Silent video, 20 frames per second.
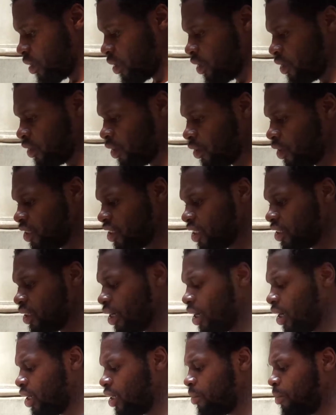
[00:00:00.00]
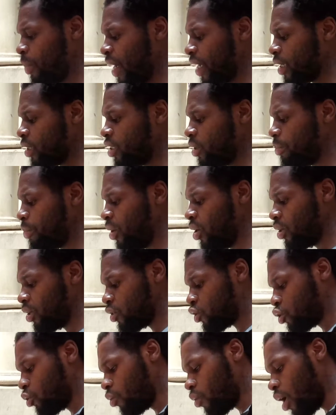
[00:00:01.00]
So this is back in the book,
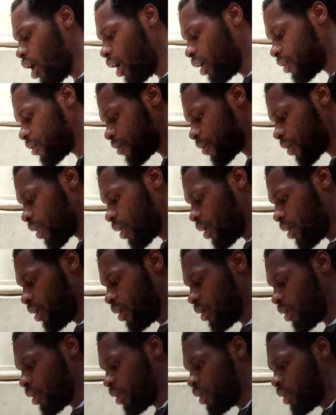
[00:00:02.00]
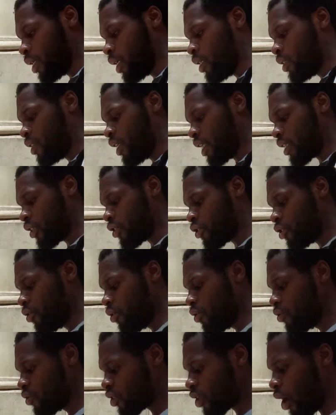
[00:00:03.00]
Sirach, chapter
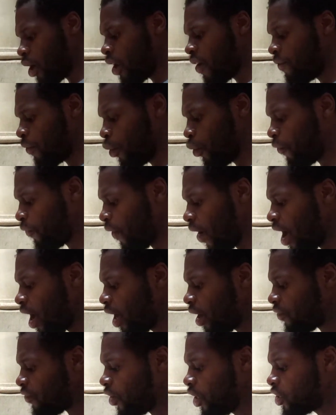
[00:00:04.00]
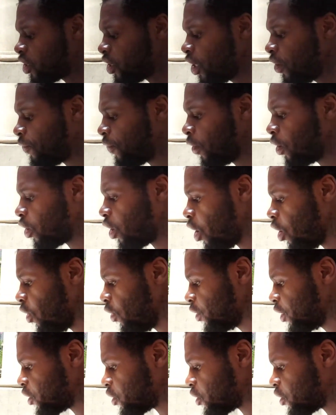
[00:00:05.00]
2, starting at verse 5. It said, for gold is